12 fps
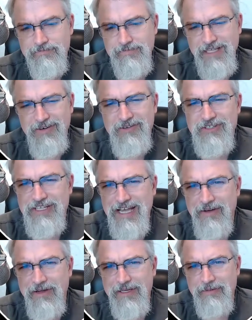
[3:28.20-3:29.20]
I don't see
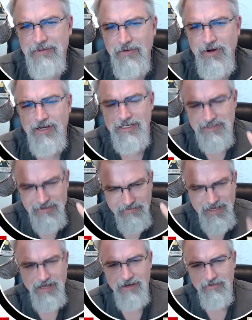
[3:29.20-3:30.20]
how I can be wrong. It's the
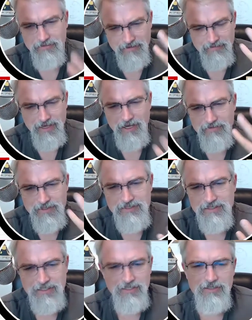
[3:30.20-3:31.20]
valve. The valve
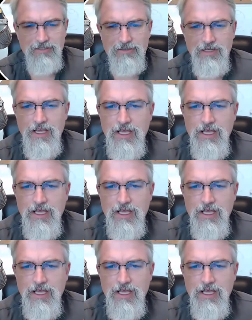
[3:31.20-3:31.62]
is the issue.